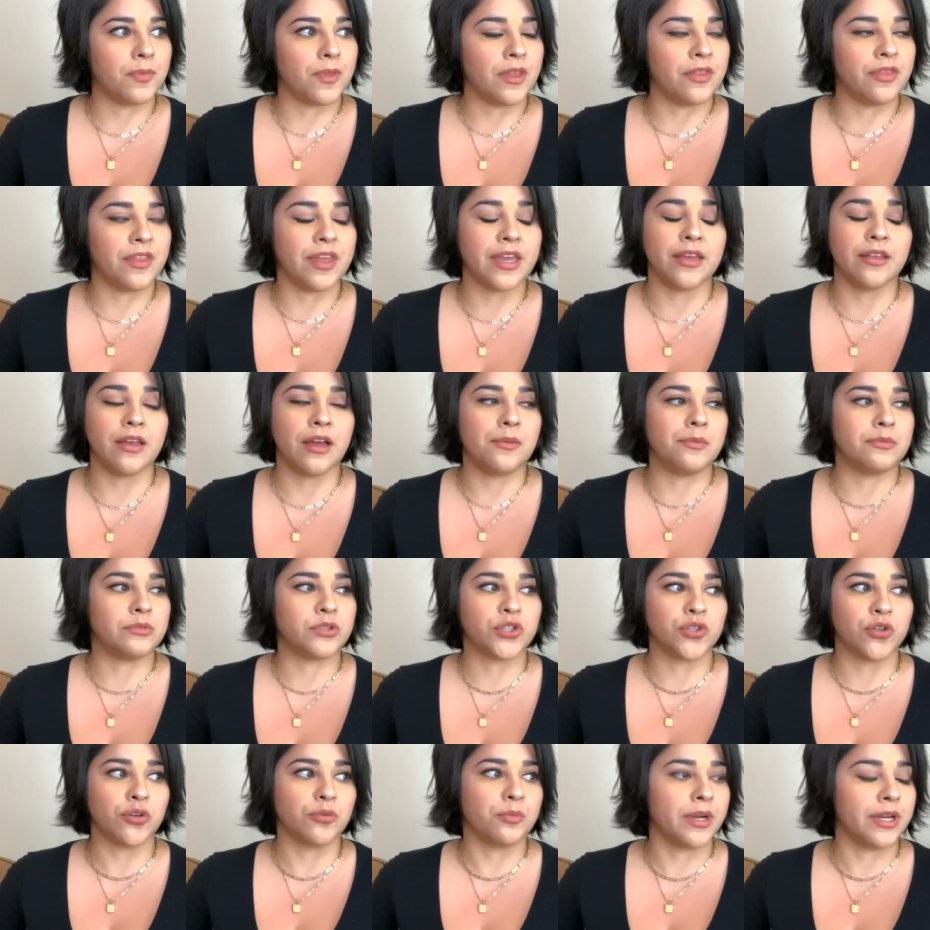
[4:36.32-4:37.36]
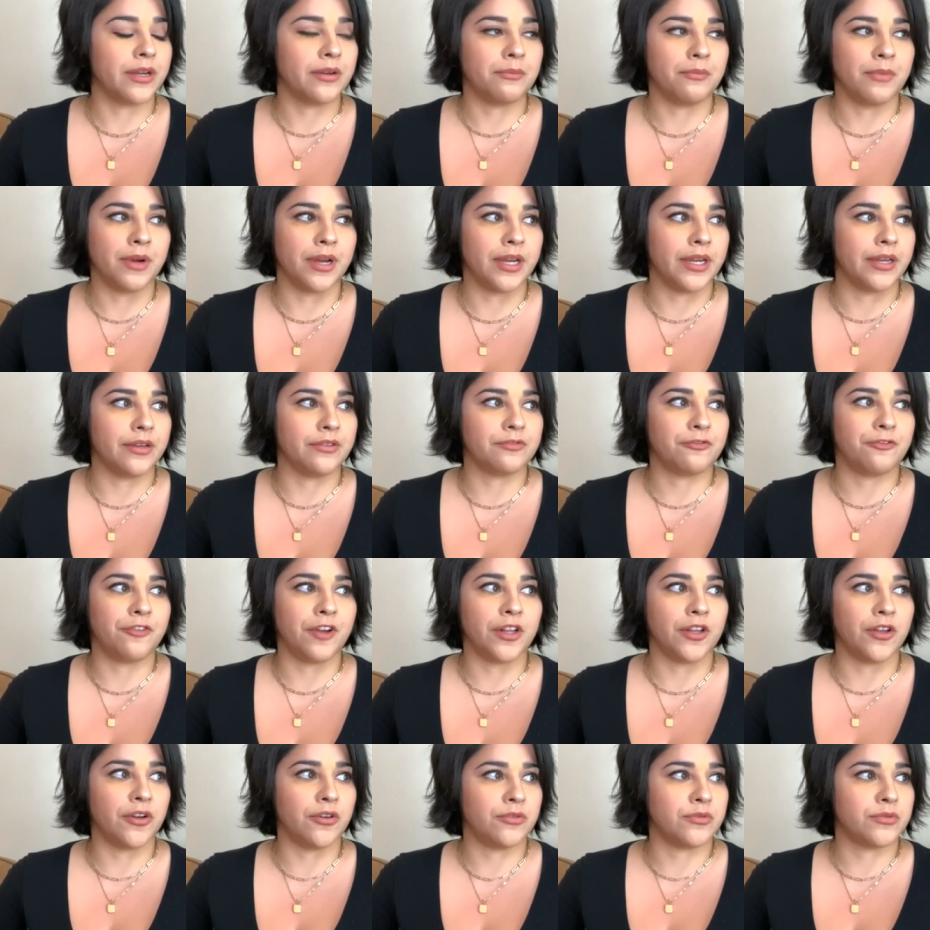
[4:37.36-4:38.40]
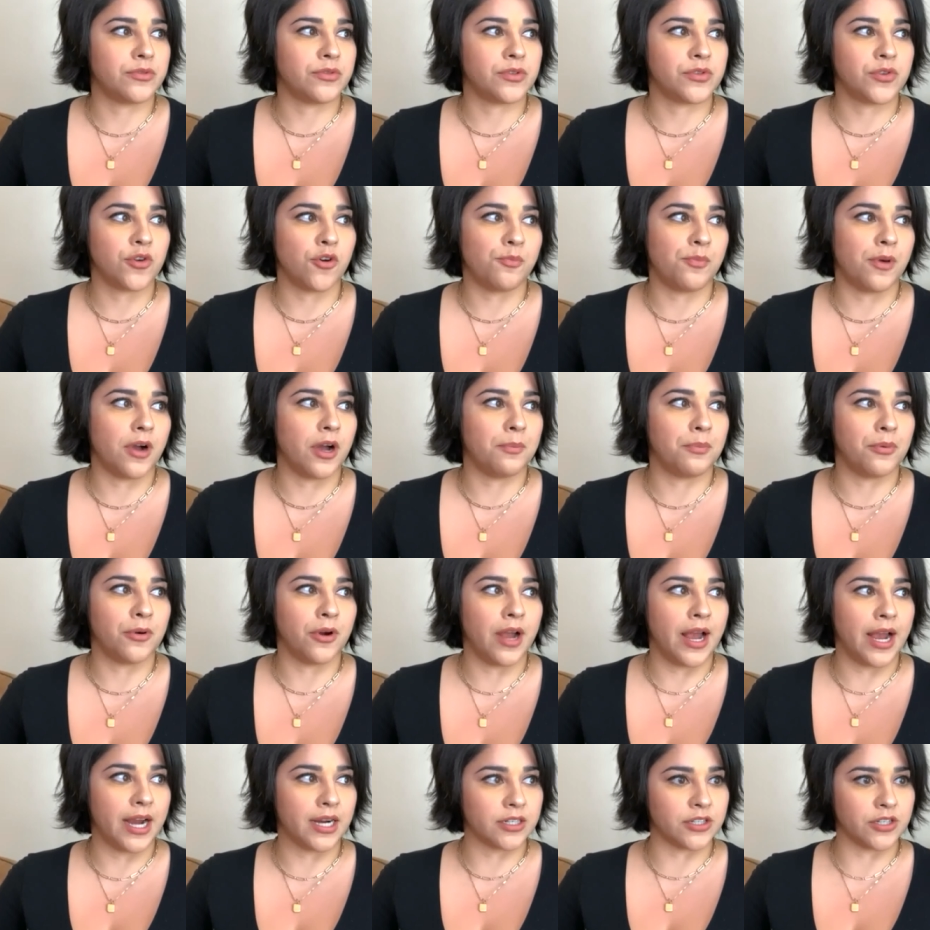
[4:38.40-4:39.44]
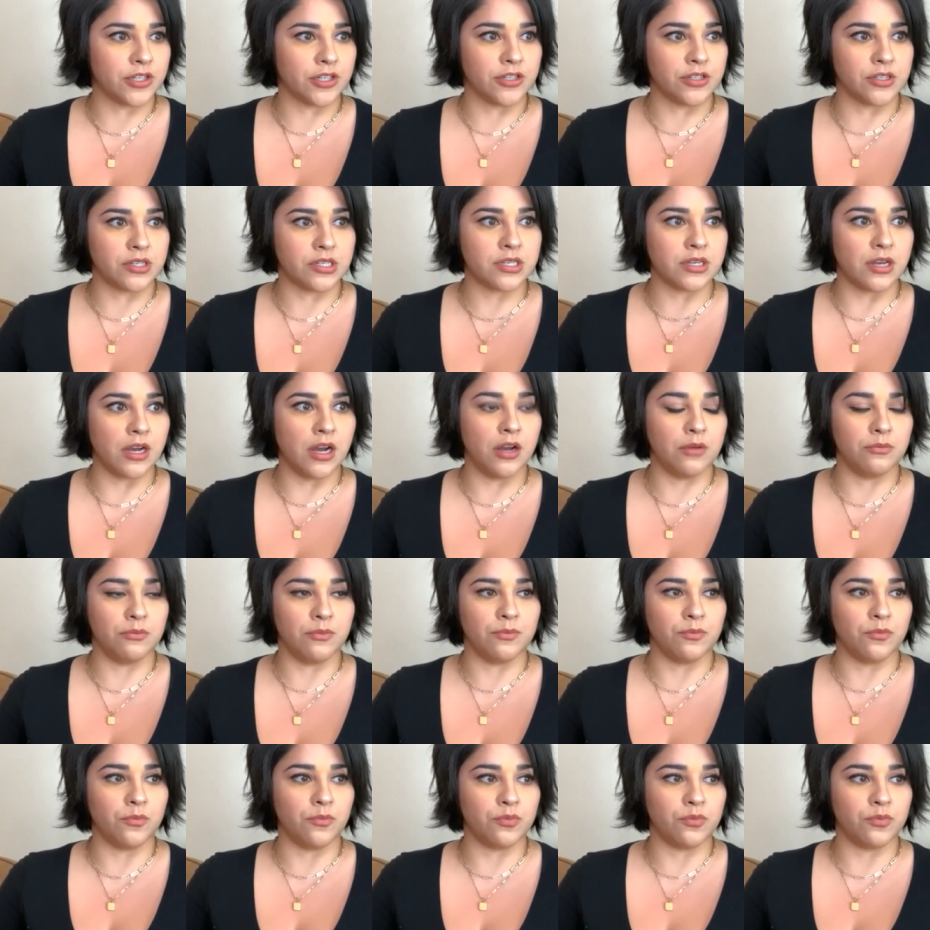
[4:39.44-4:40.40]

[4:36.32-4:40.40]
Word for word: and they, I'm sure my my fellow soap opera actors um,